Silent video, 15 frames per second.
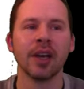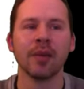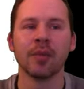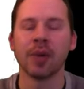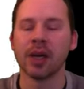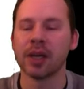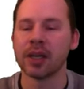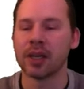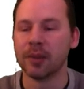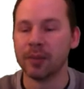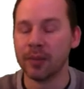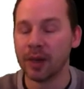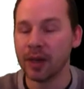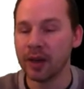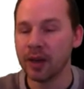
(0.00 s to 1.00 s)
But
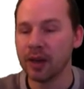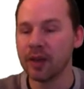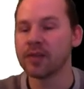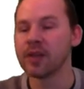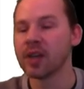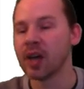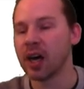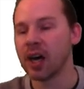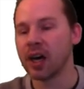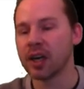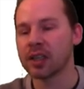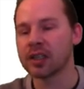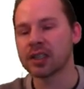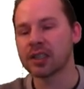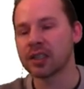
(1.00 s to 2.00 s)
if
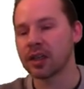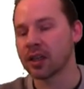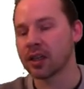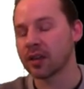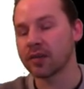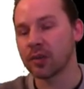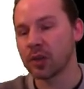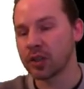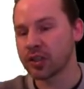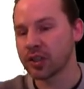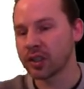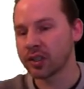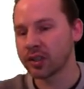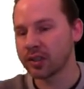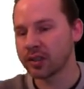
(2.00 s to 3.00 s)
not, like if you're watching
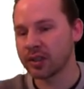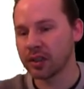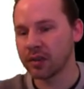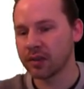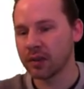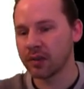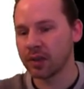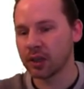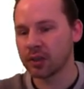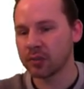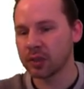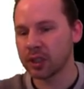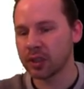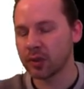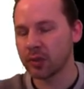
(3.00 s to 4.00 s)
this and you've never actually
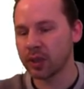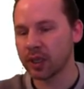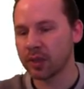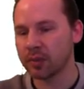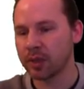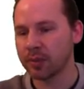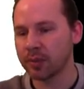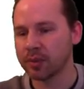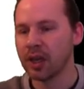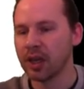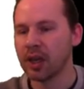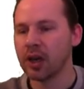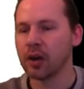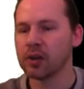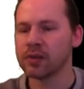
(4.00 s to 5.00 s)
made Quake maps,
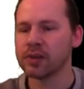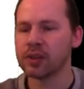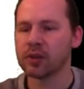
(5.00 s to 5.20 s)
all of these